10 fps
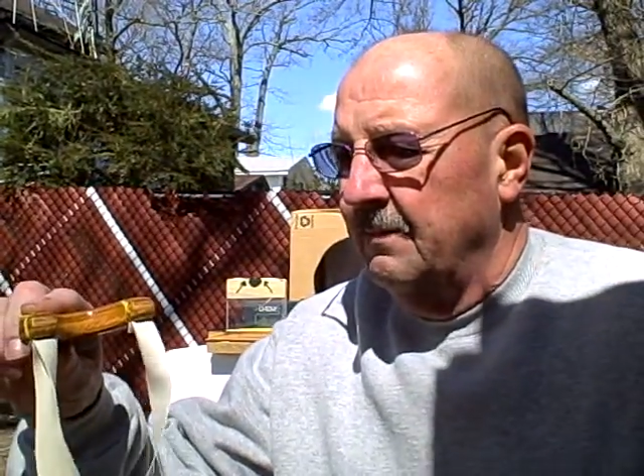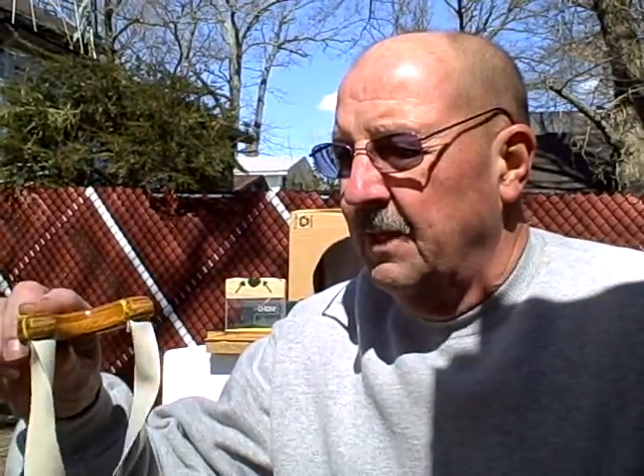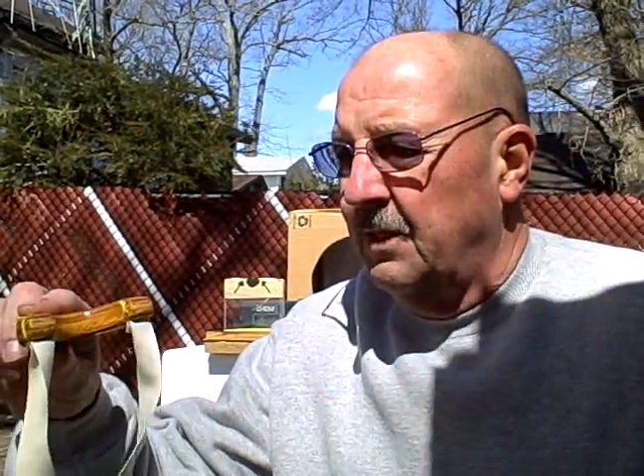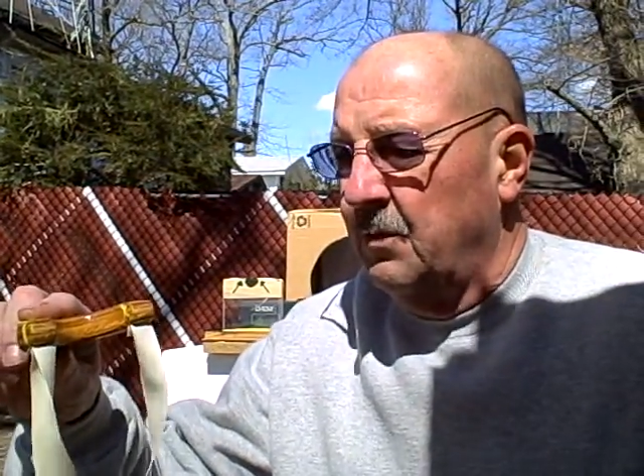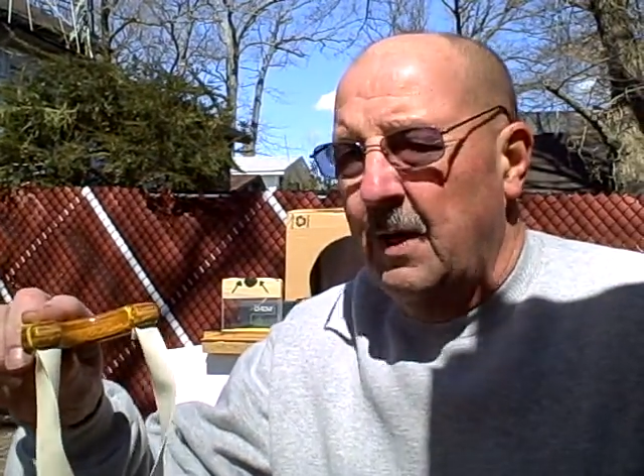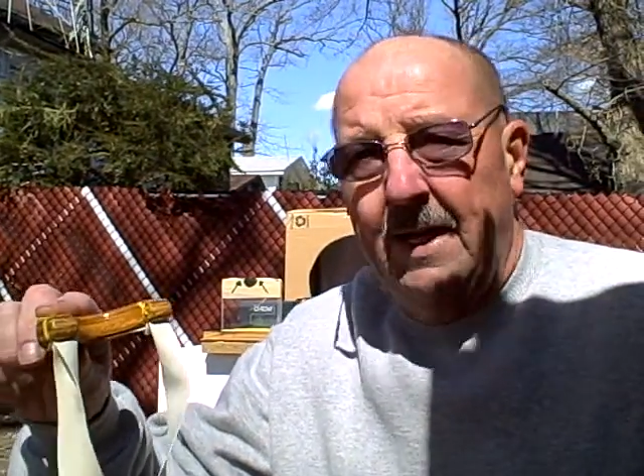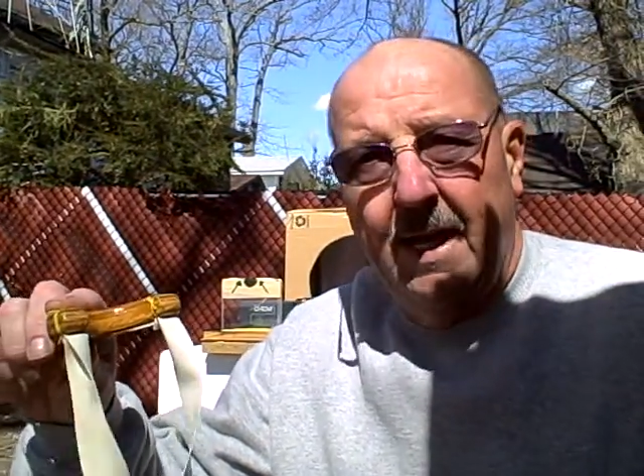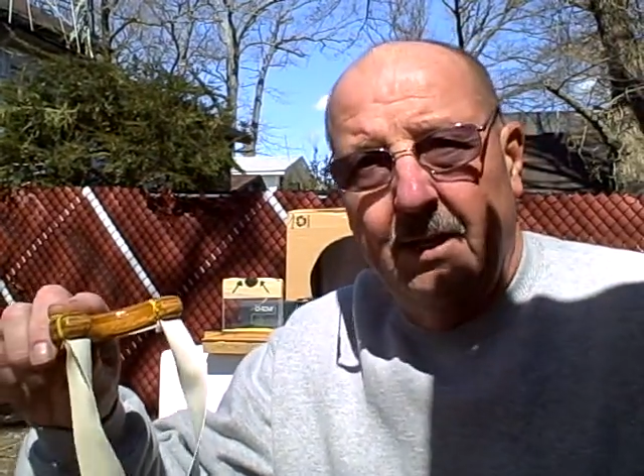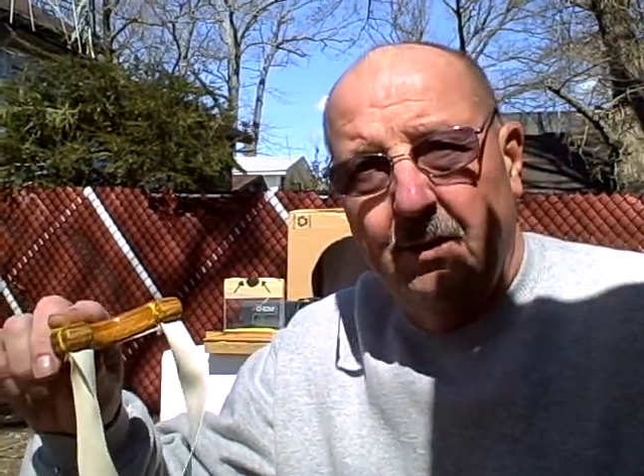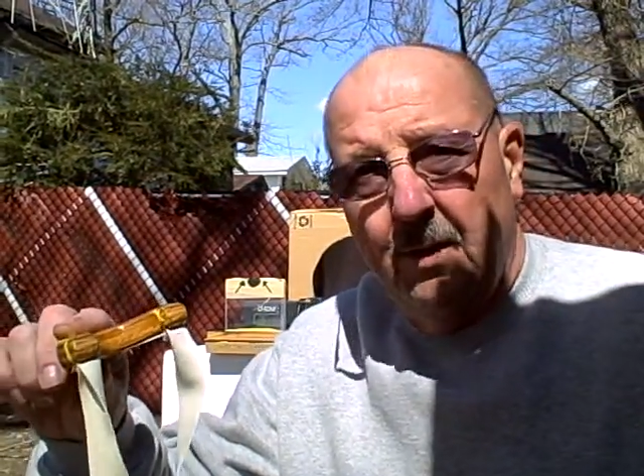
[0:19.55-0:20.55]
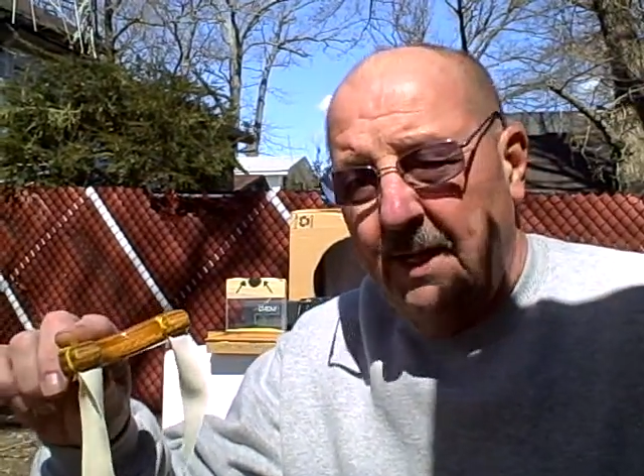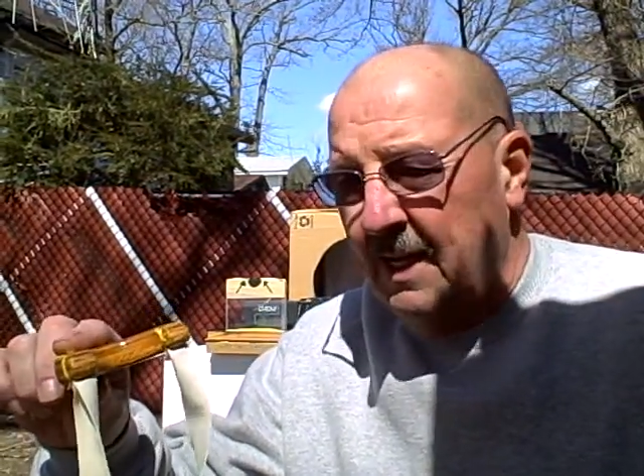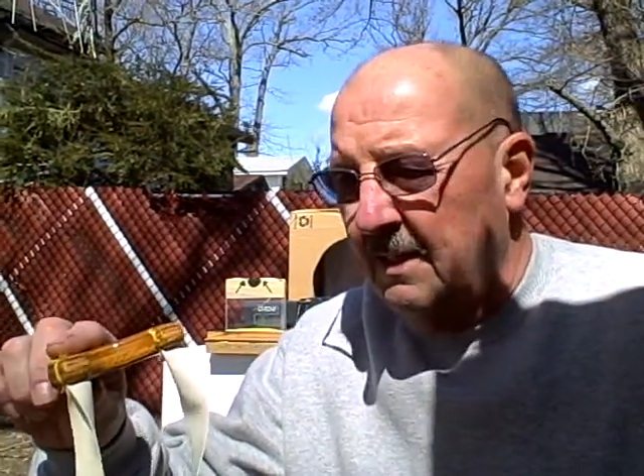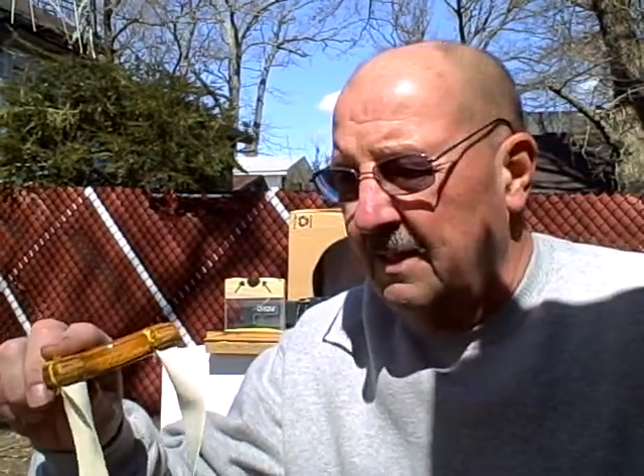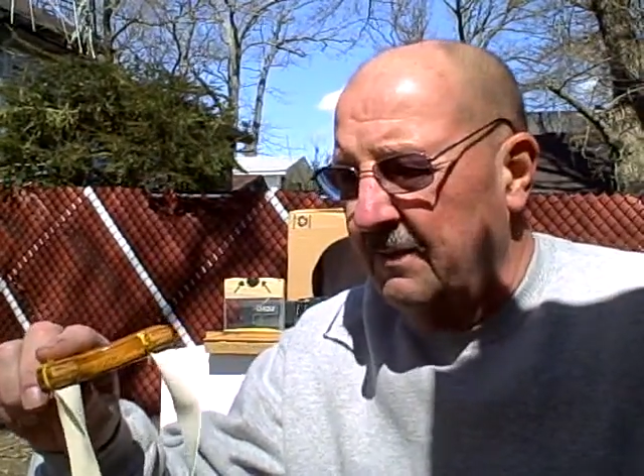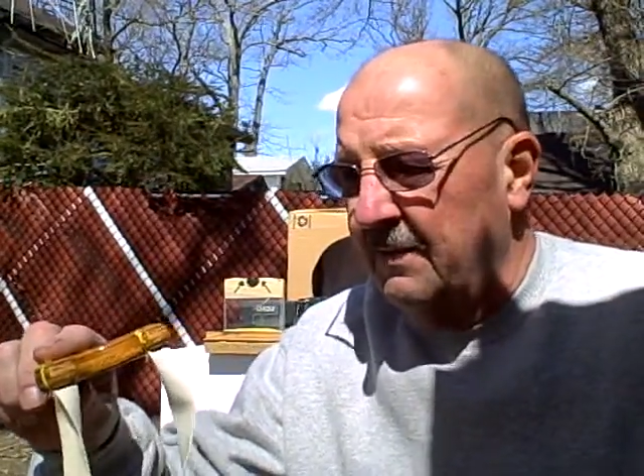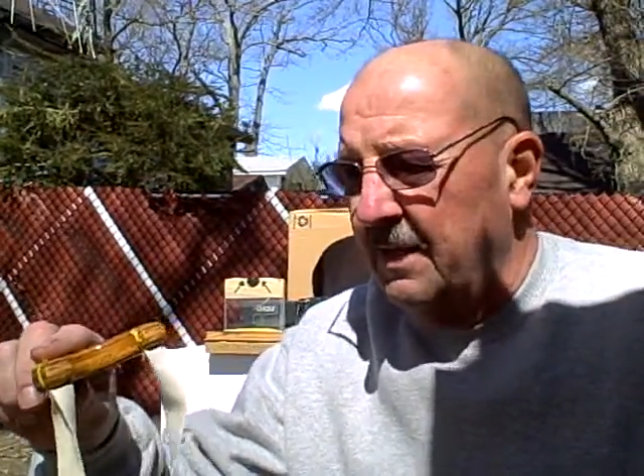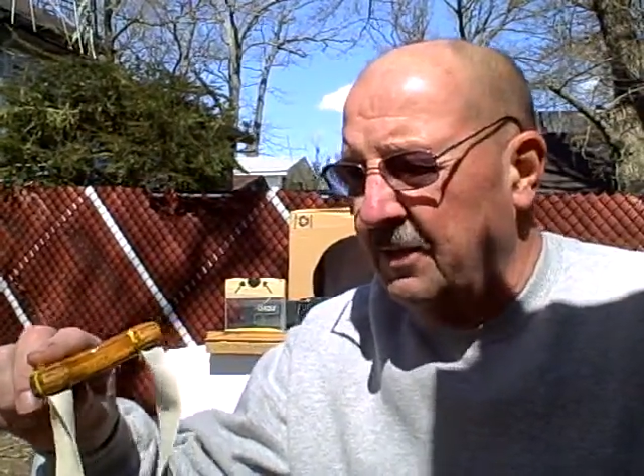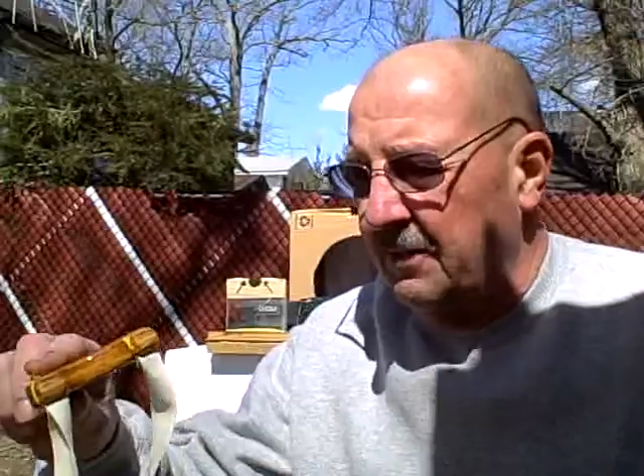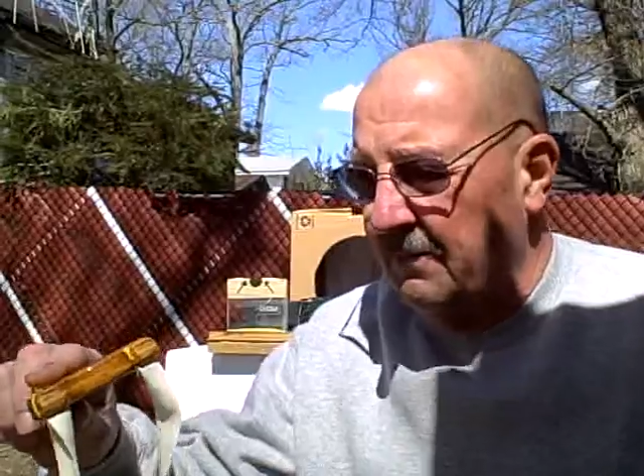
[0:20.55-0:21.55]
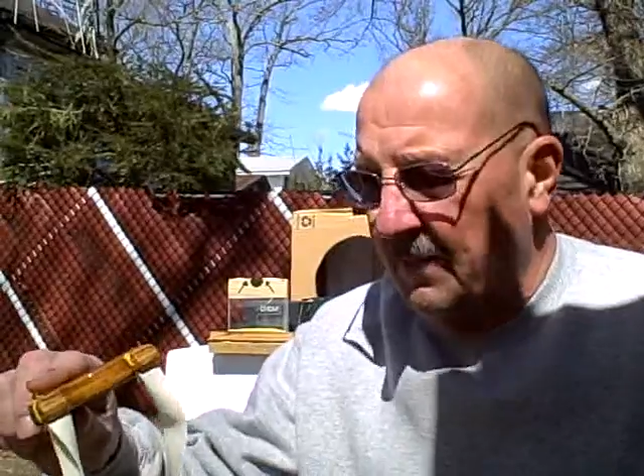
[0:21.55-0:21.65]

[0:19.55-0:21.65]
It's a 20 gauge, 20 thousandth of an inch.